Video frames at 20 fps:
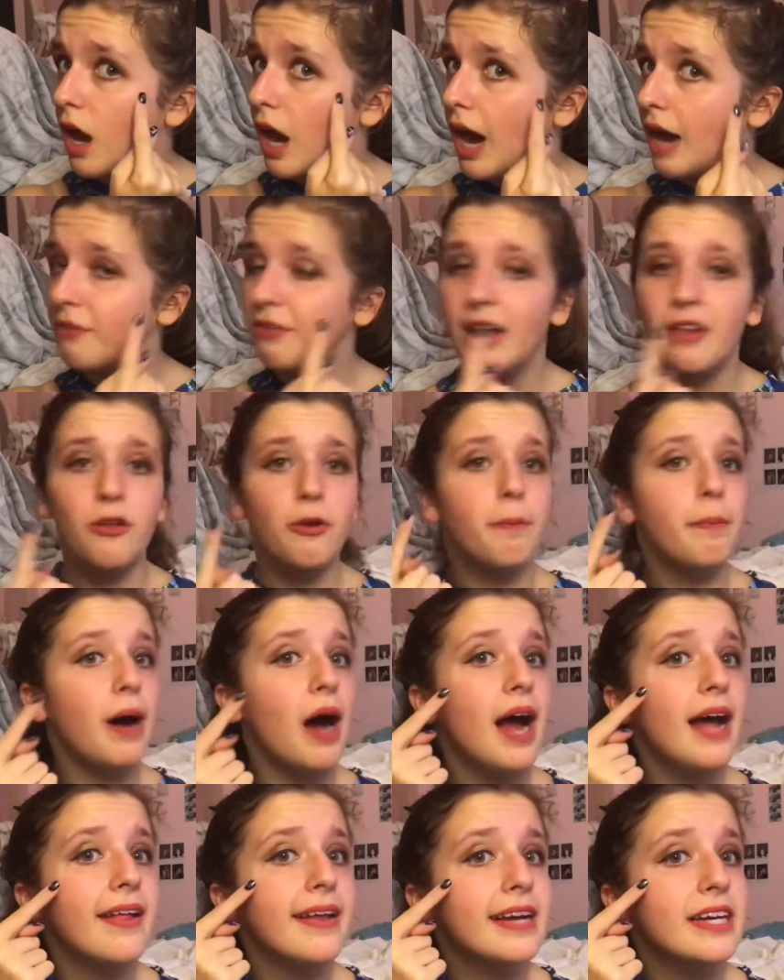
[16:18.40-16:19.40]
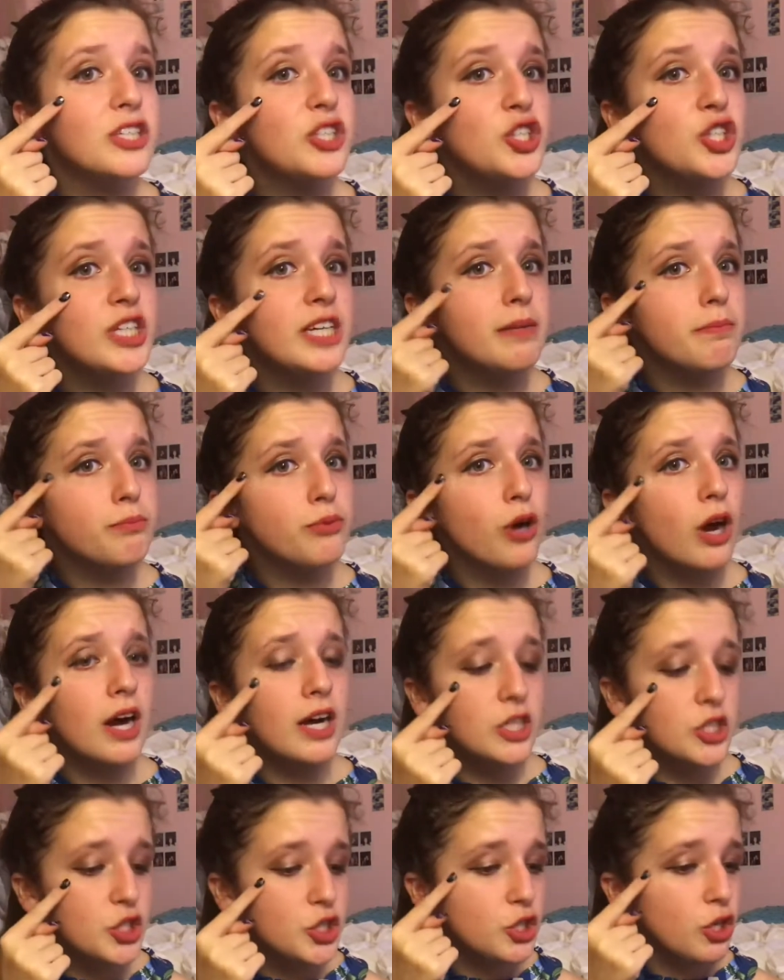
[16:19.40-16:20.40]
I'd rather buy like a cheap
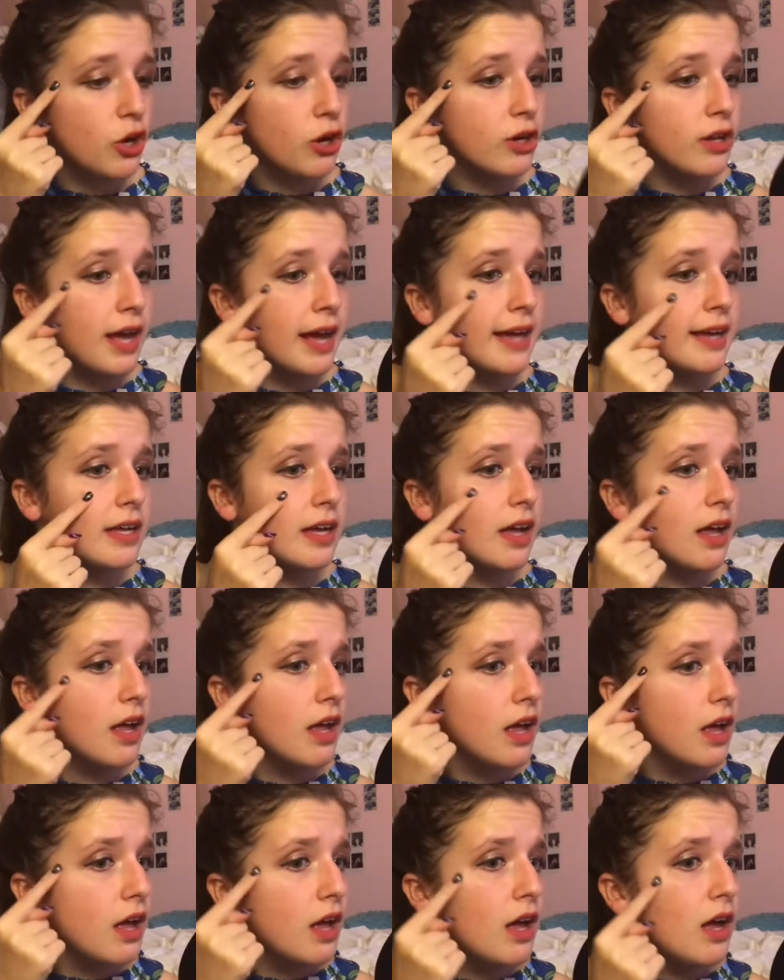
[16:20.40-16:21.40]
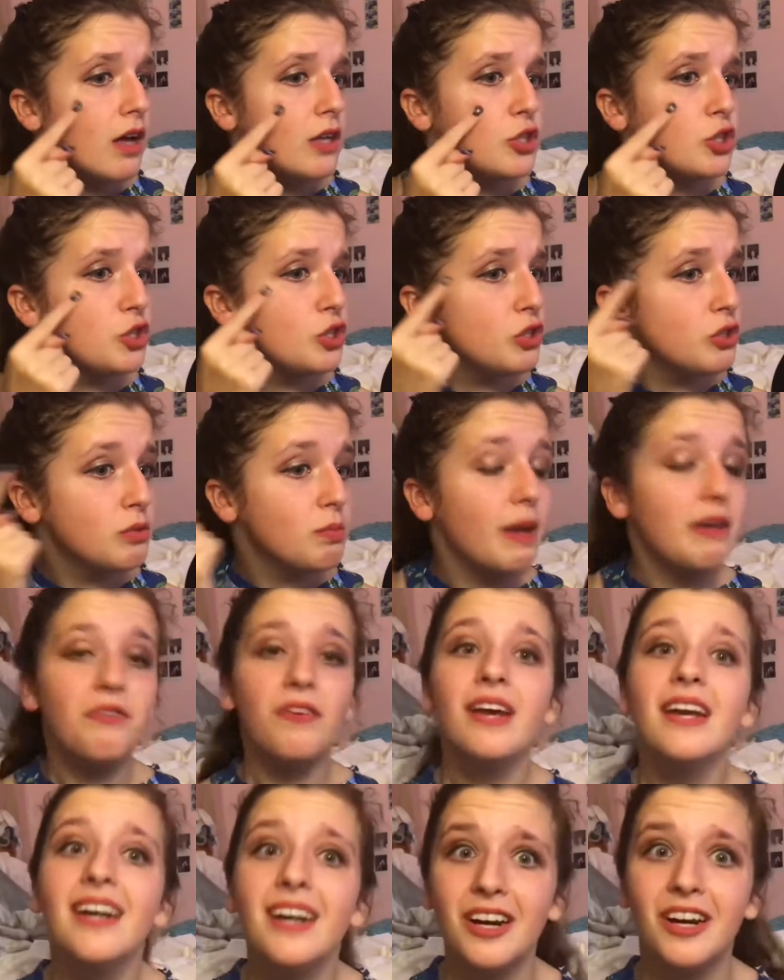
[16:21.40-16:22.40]
brush or like just use my
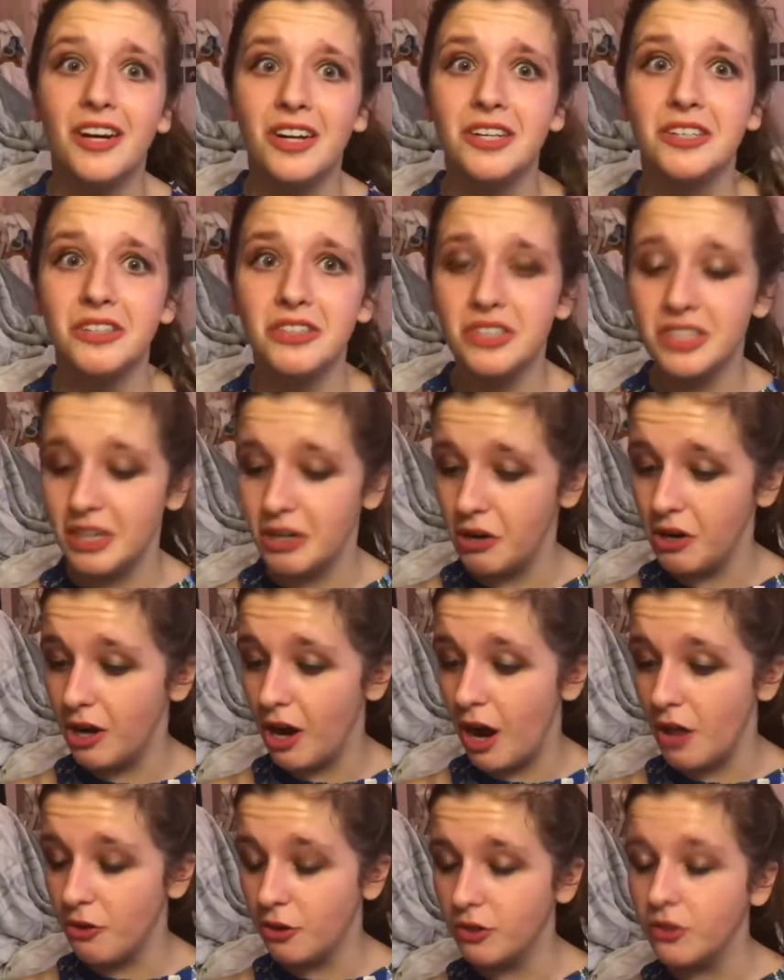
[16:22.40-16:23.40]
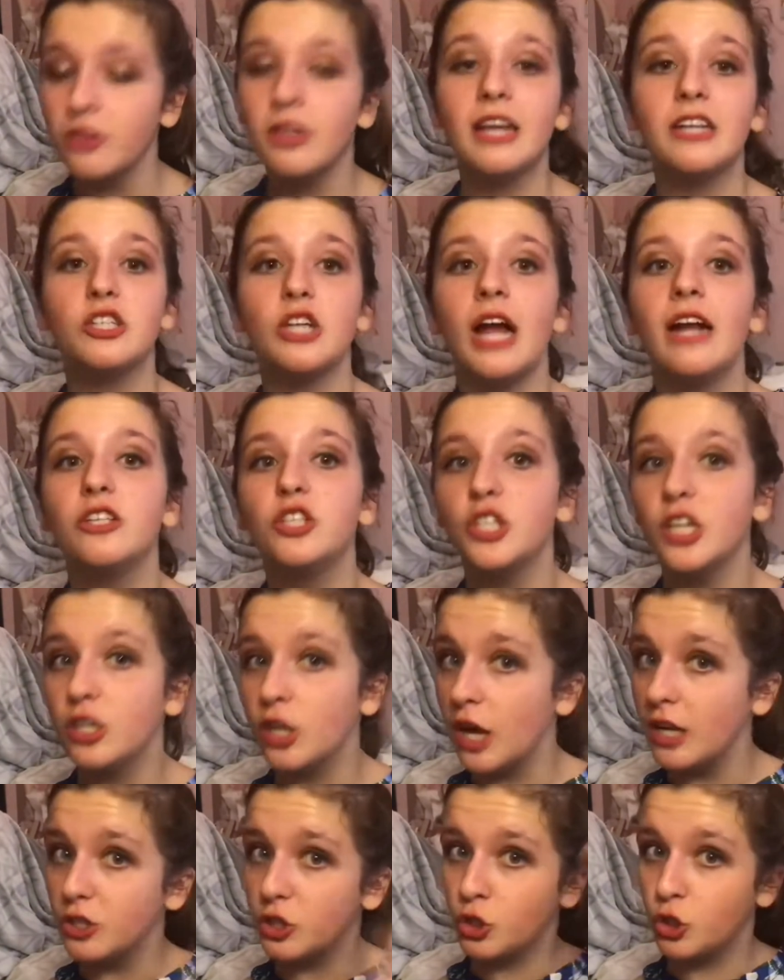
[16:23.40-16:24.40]
fingers. There were other, like, and she
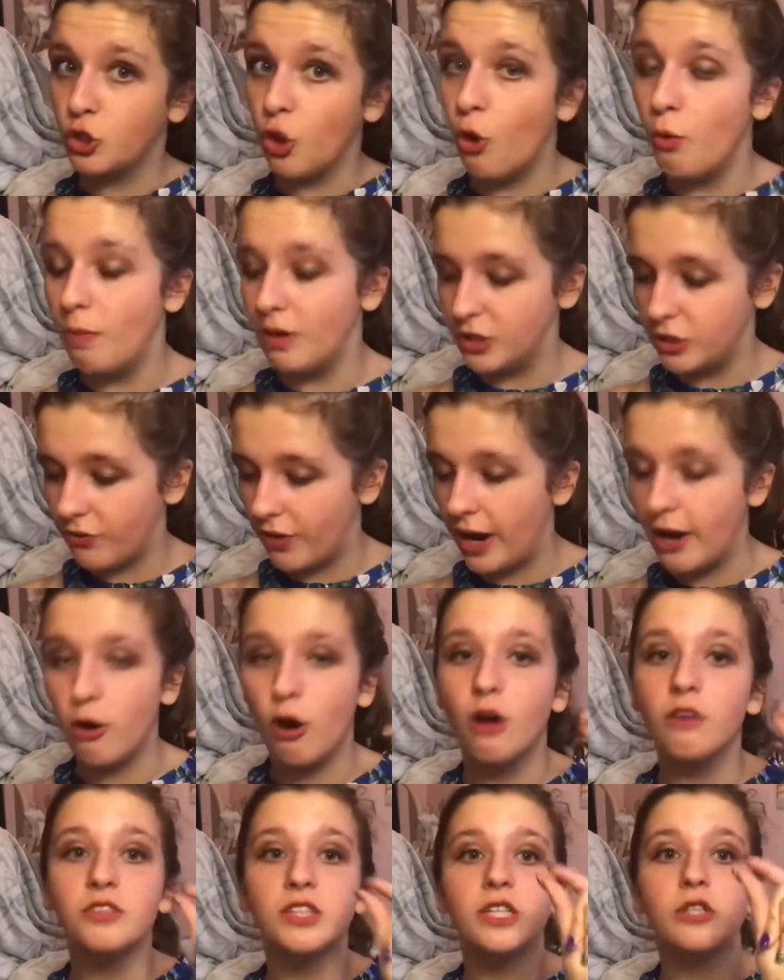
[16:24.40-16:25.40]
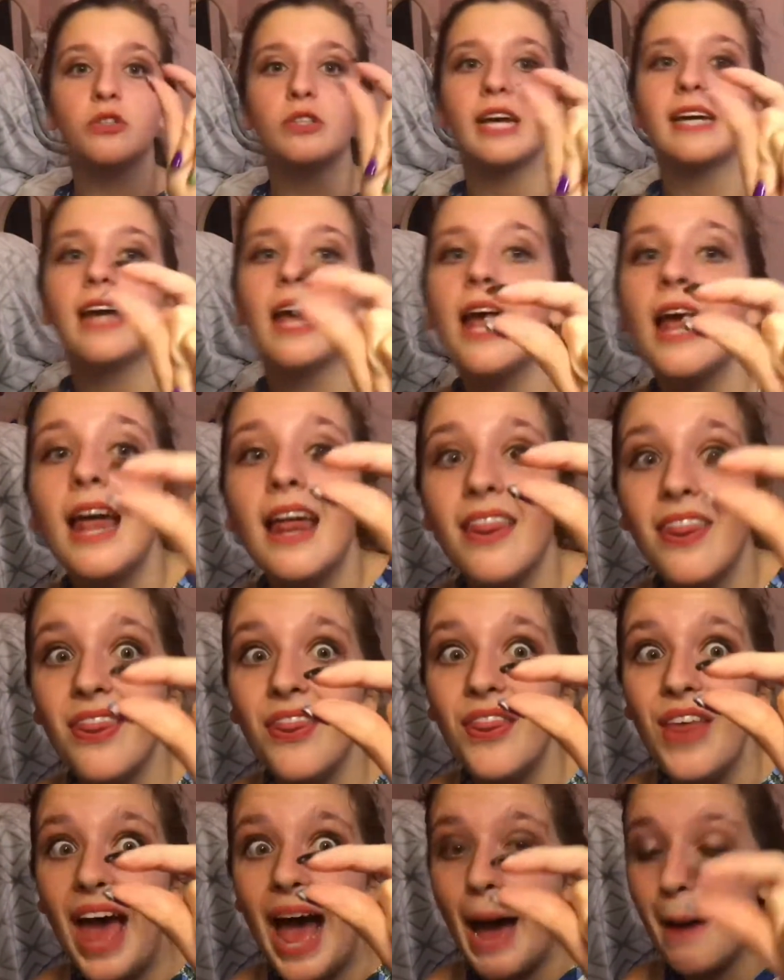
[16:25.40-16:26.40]
cut so much of her hair off to use like
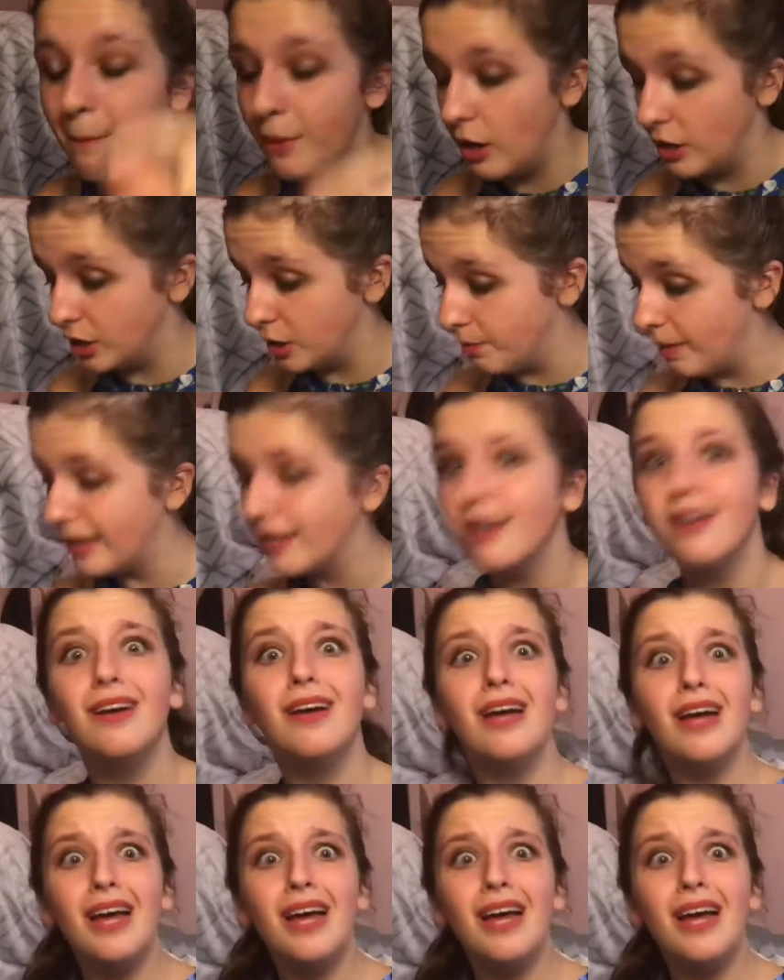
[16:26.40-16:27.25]
that much. I'm like,